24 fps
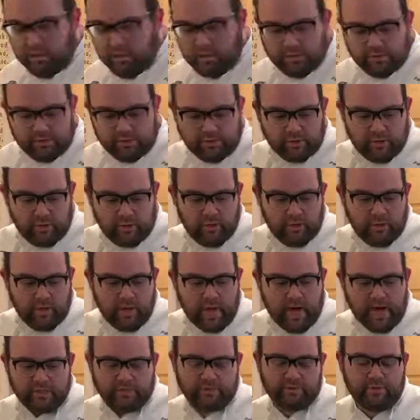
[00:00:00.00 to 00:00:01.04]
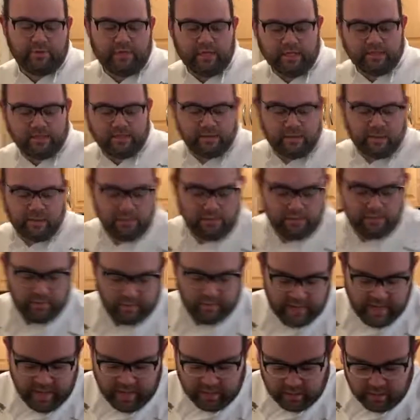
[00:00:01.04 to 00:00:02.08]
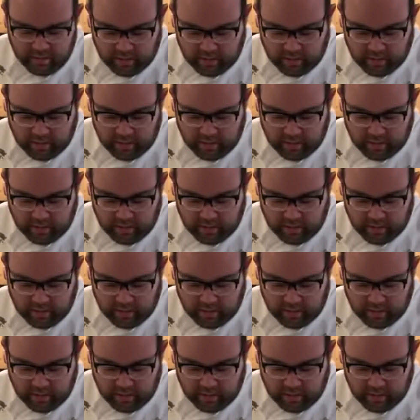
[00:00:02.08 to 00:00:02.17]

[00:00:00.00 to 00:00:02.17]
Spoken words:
So actually we can get started doing that.